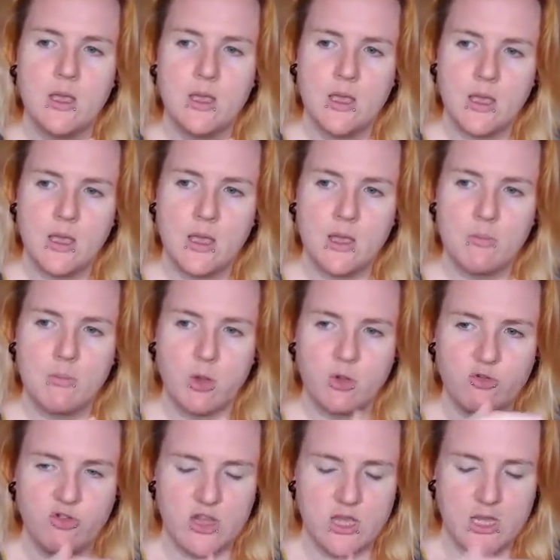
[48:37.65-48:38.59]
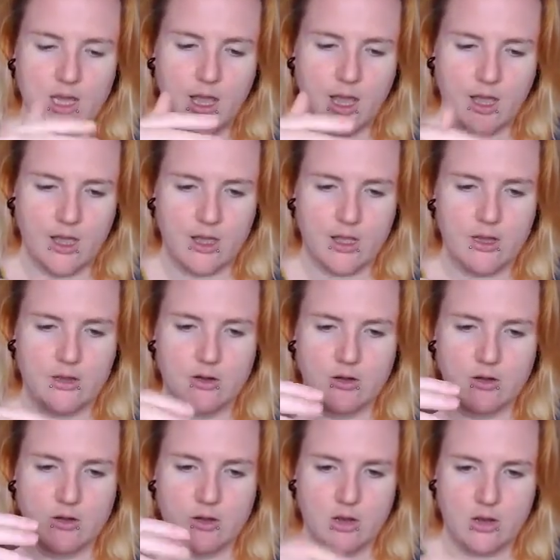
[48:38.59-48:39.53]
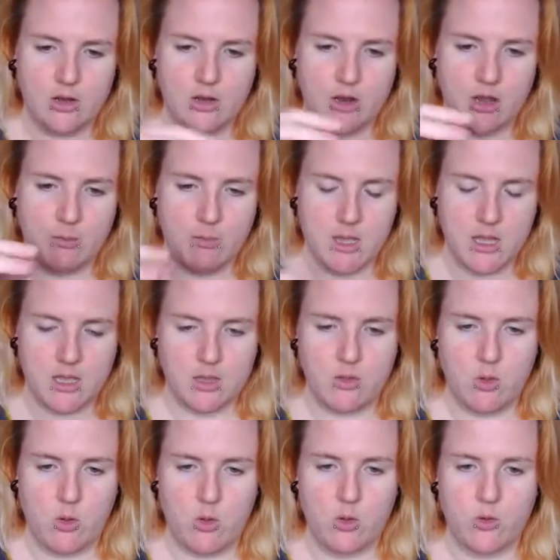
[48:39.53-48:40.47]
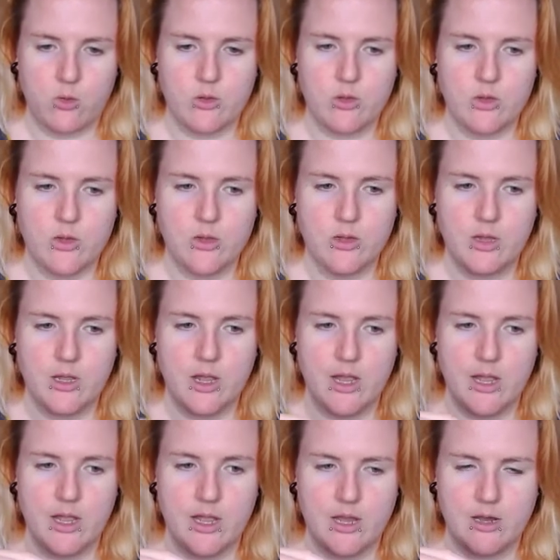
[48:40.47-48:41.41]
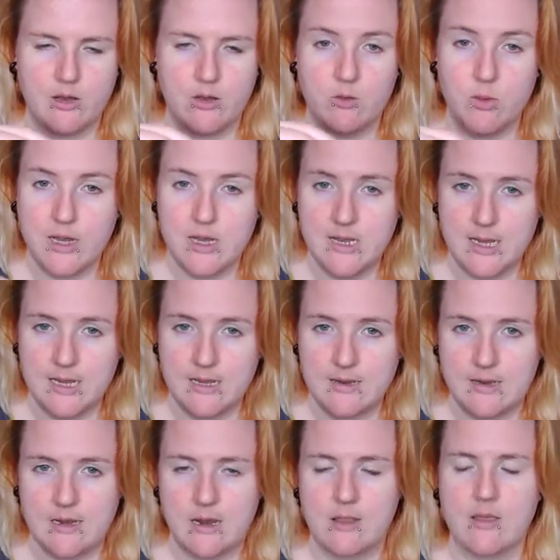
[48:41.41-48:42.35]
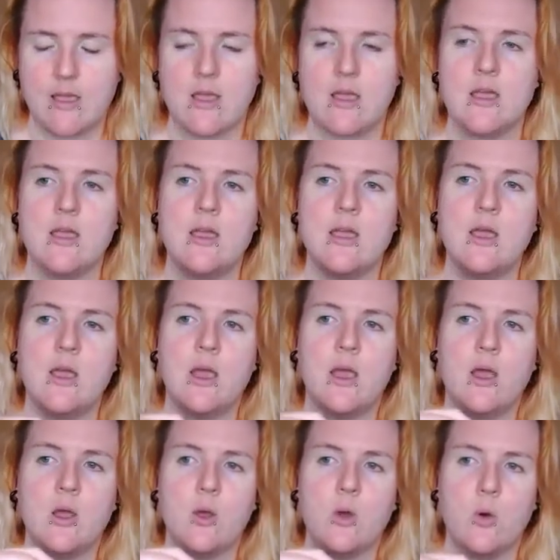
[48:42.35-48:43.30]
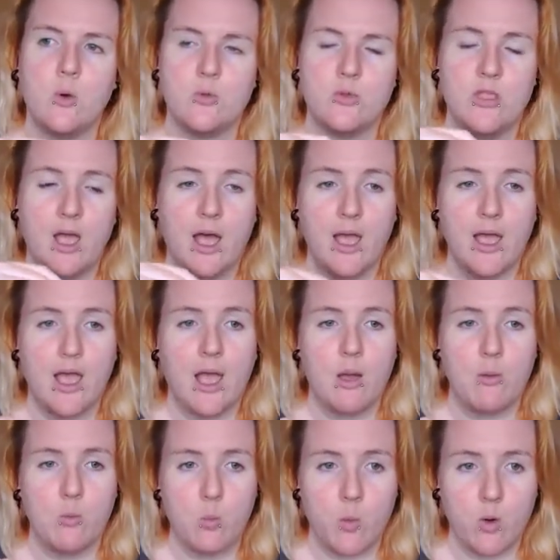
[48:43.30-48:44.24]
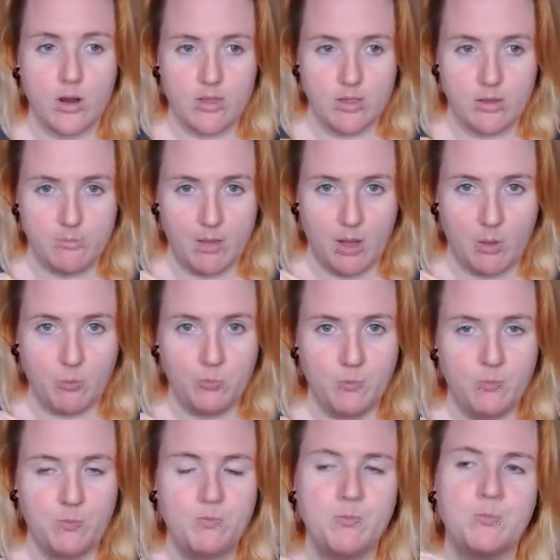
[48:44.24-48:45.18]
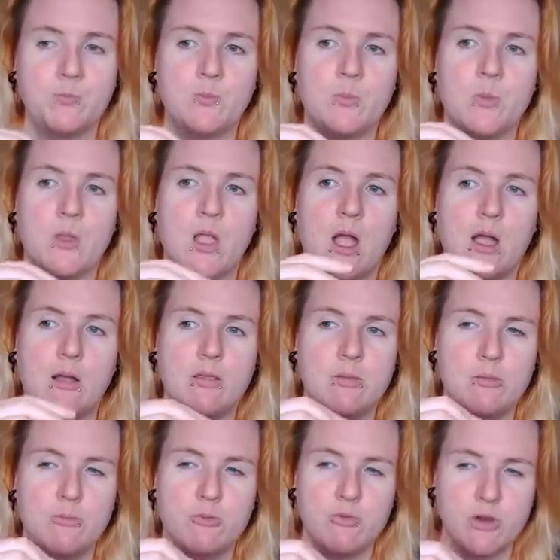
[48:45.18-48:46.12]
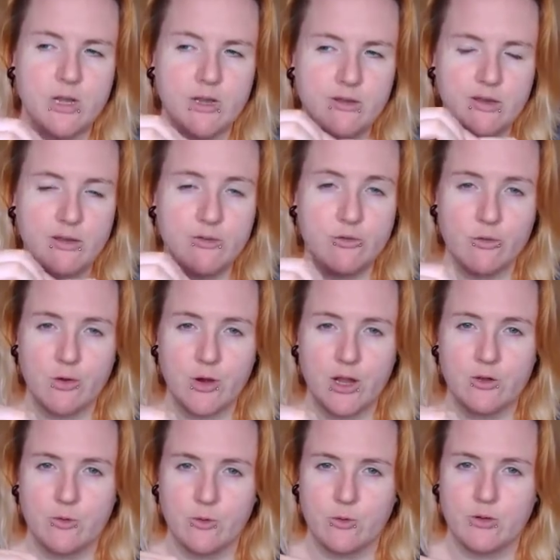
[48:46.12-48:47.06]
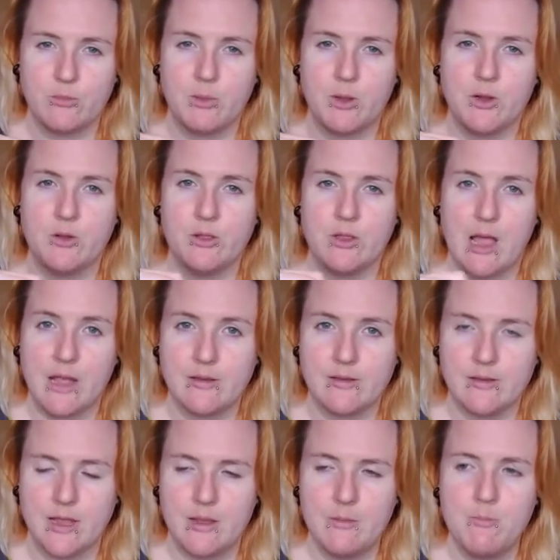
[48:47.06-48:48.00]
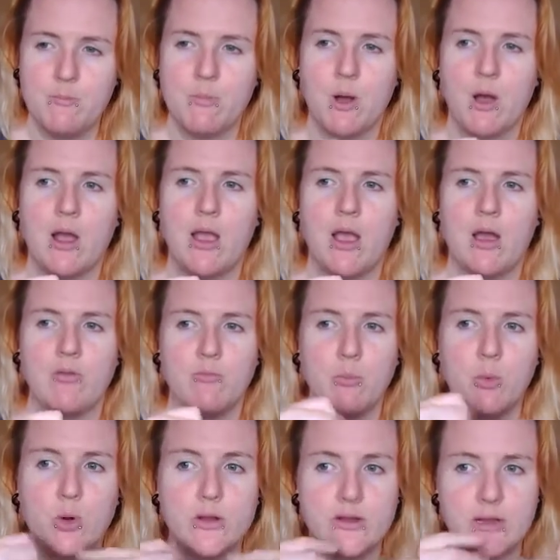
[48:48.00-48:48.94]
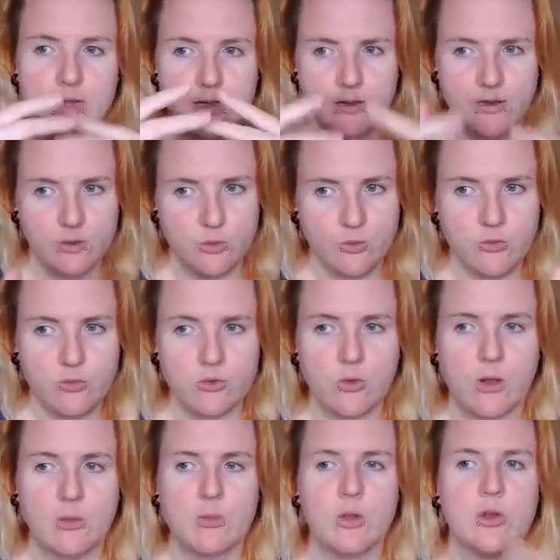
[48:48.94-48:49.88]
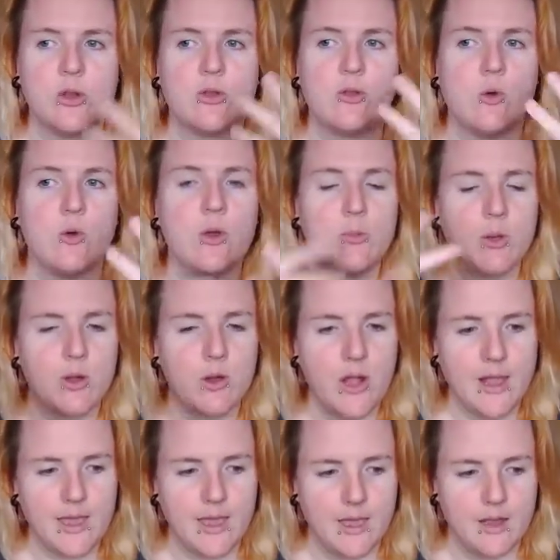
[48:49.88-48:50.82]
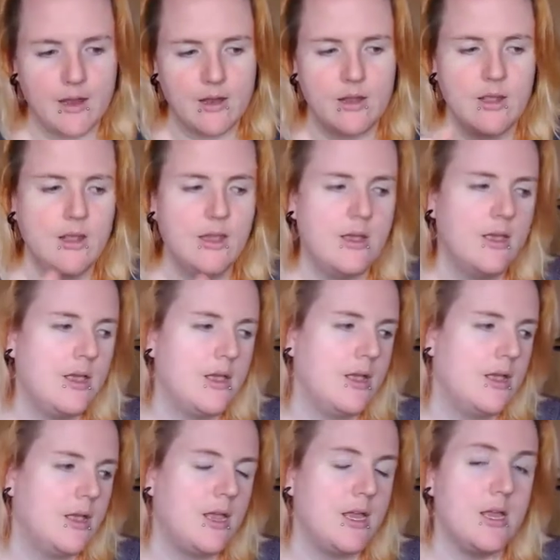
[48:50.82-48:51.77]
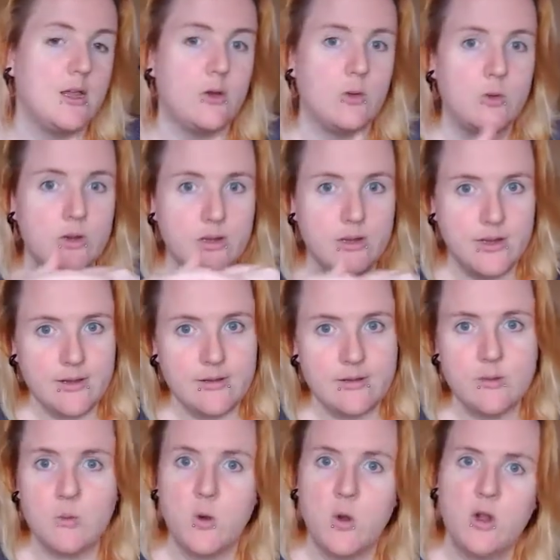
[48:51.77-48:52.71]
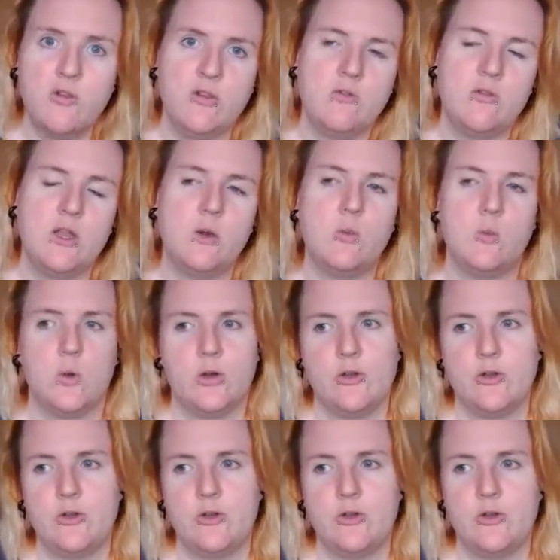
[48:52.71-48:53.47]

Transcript: But she had done a make-along in 2018, I think, called the I Am Worth It Map. Pretty sure I talked about it last time, but I have more details, so I'm going to talk about it again. You don't need to watch if you don't want to.